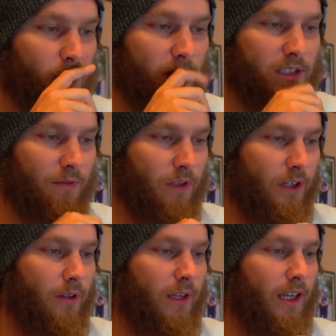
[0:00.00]
Question for
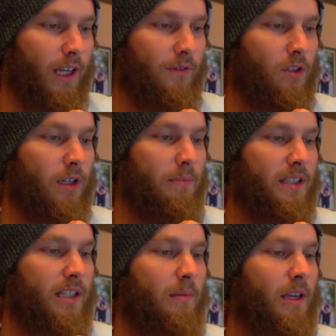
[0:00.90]
you. If you could be
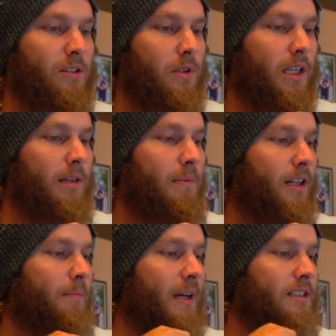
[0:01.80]
teammates with any
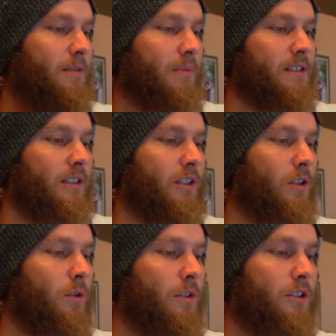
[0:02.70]
player, past or present,
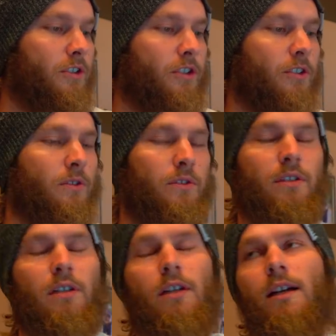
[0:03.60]
who would you choose?
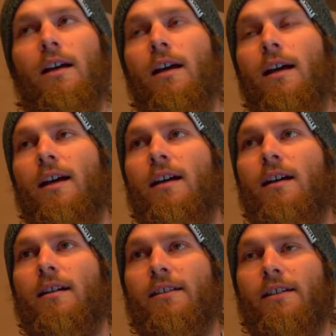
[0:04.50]

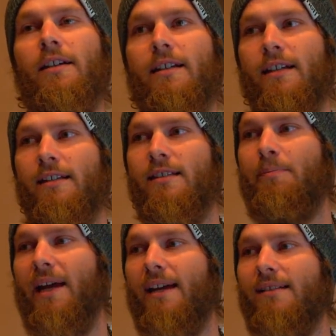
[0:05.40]
Goodness,
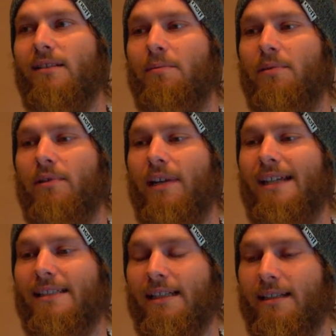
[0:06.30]
past or
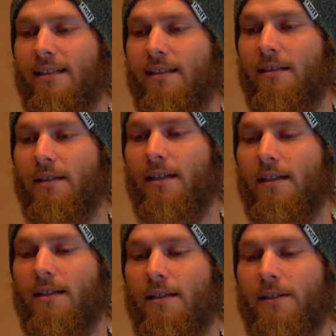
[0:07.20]
present?
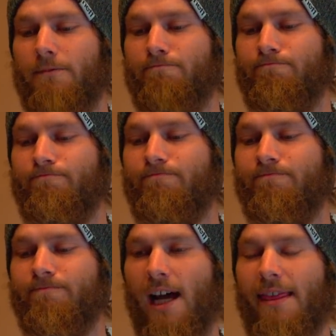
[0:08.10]

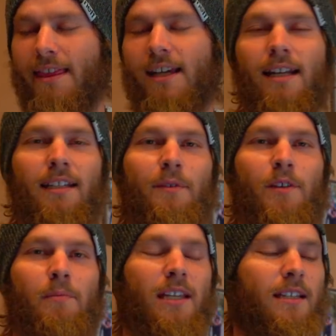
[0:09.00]
I think I'd love
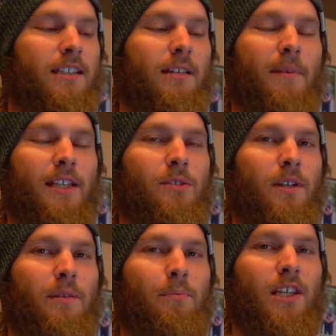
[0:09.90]
to be teammates
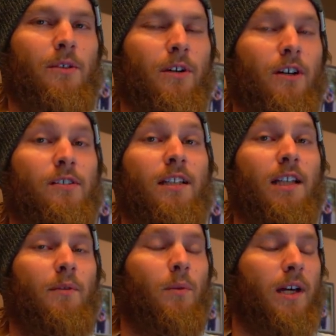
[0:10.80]
with Pete Rose. I
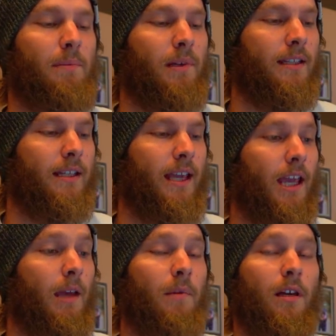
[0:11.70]
love the way he played the
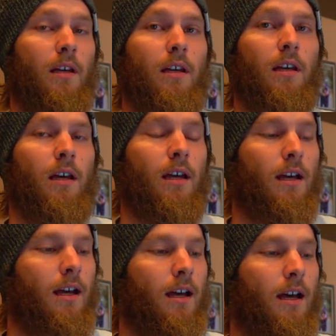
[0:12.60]
game.
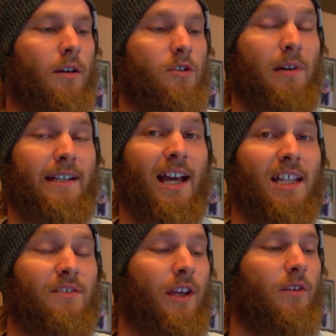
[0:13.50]
It was my
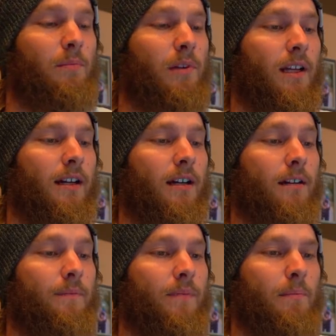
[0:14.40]
dad's favorite
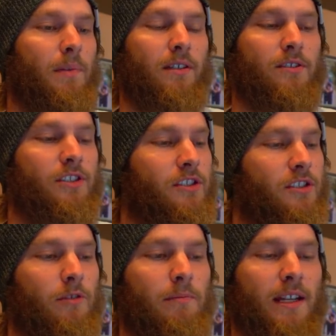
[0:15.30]
player, but there's just
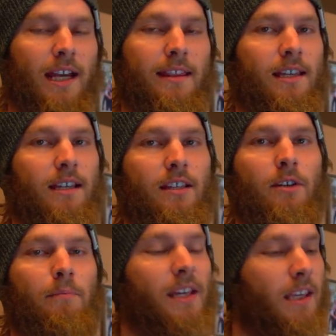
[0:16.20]
so many. I think,
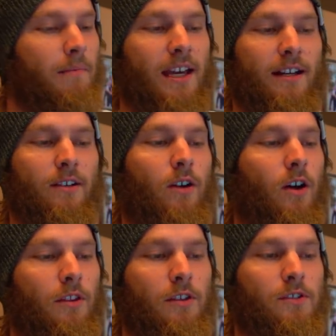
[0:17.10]
Mickey Mantle,
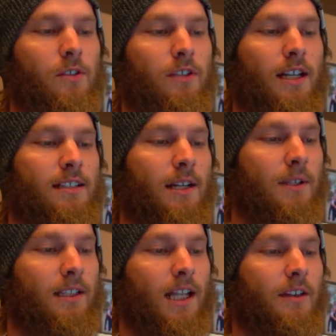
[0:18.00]
all those old guys I
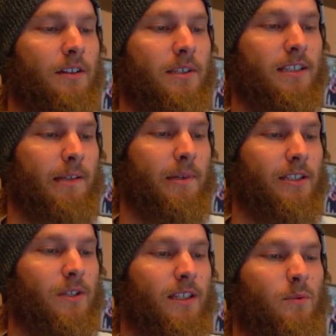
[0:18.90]
would love to be
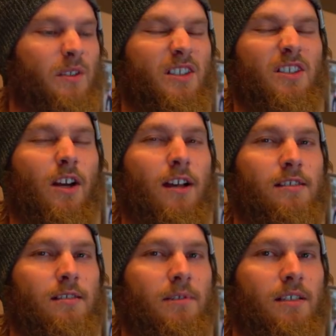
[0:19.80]
teammates with. It would be just
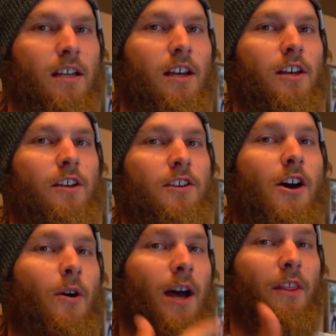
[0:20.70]
awesome to
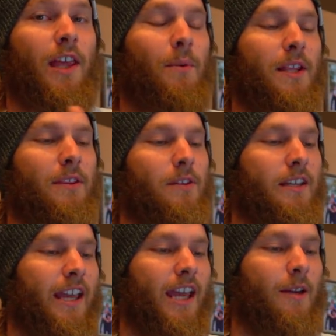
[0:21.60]
know how they went through
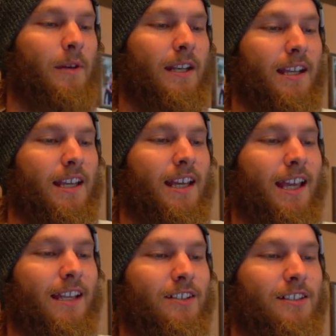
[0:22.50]
the game
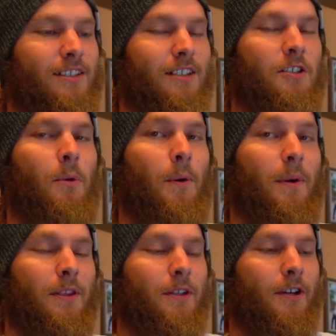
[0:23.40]
and just know what
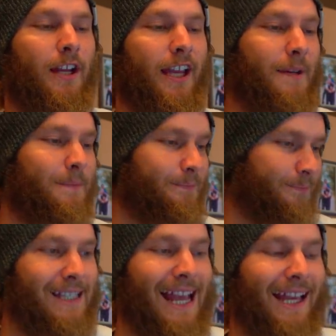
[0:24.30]
went through their head.
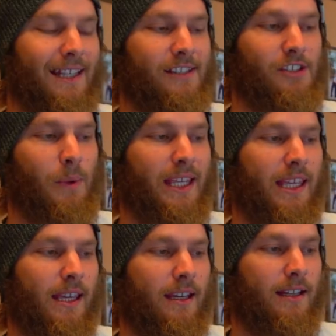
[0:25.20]
Zach
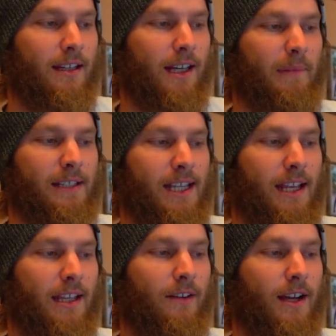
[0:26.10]
Zwicky, am I
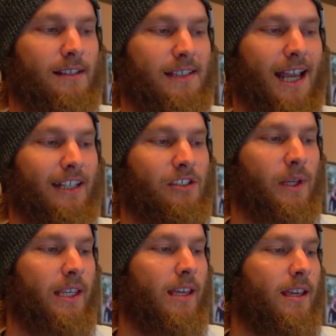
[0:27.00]
saying that right? Zach
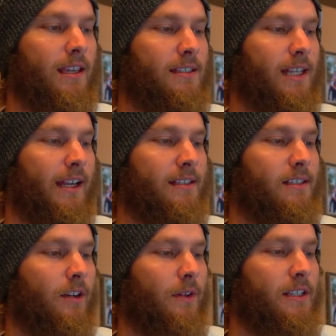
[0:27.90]
Zwicky, he said, is
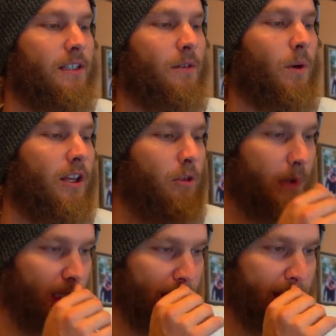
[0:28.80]
there a reason why you
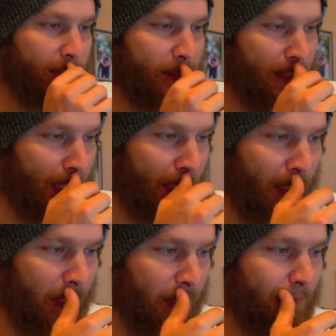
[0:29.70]
put lizard skin
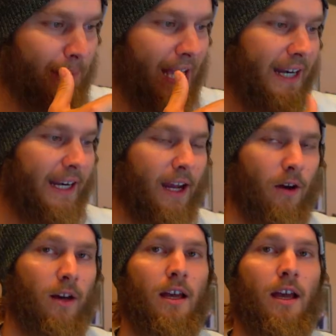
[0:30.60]
on your bat now?